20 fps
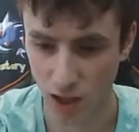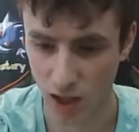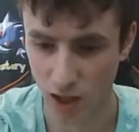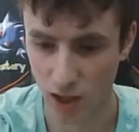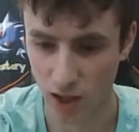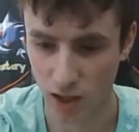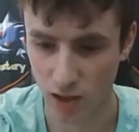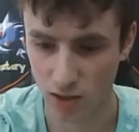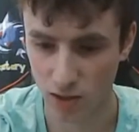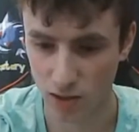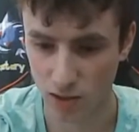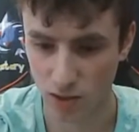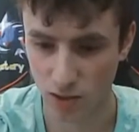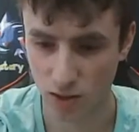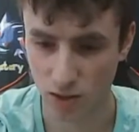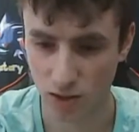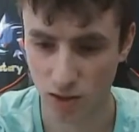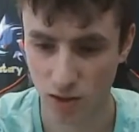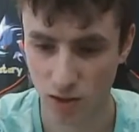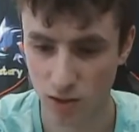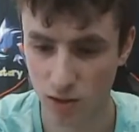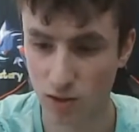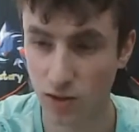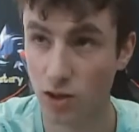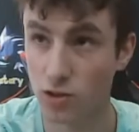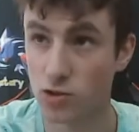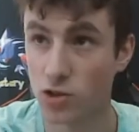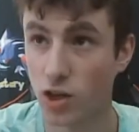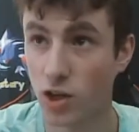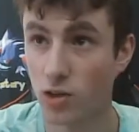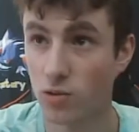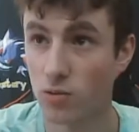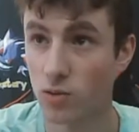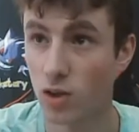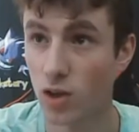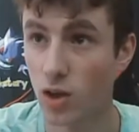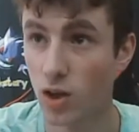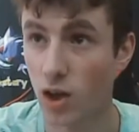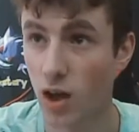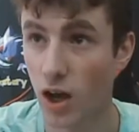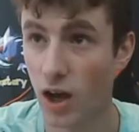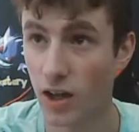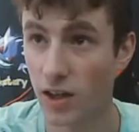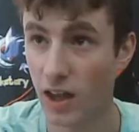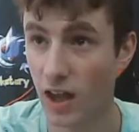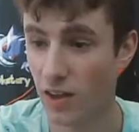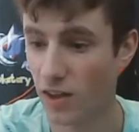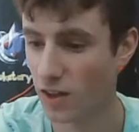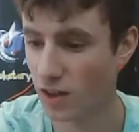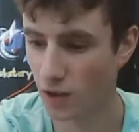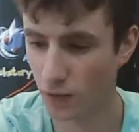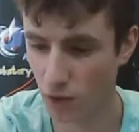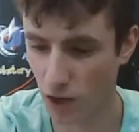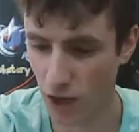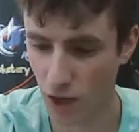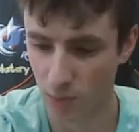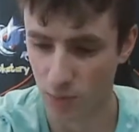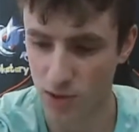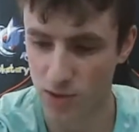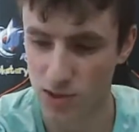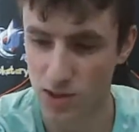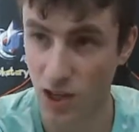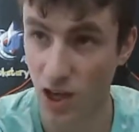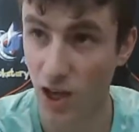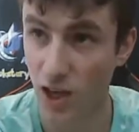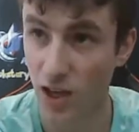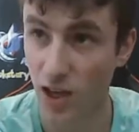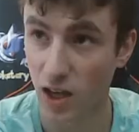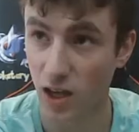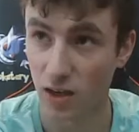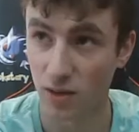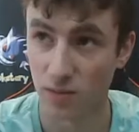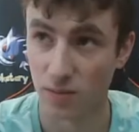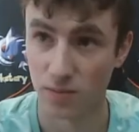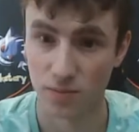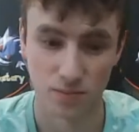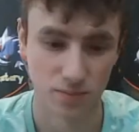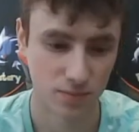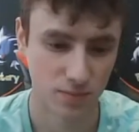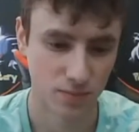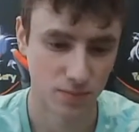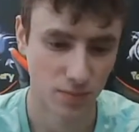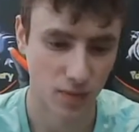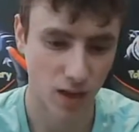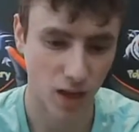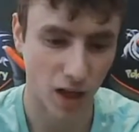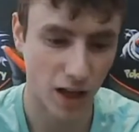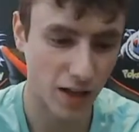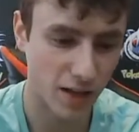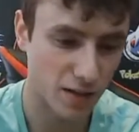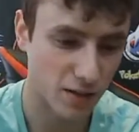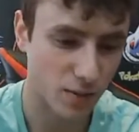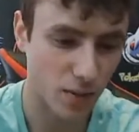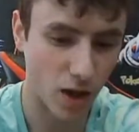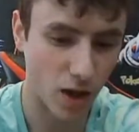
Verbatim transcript: And there's your code. Uh, yeah, that never happens. I, uh, I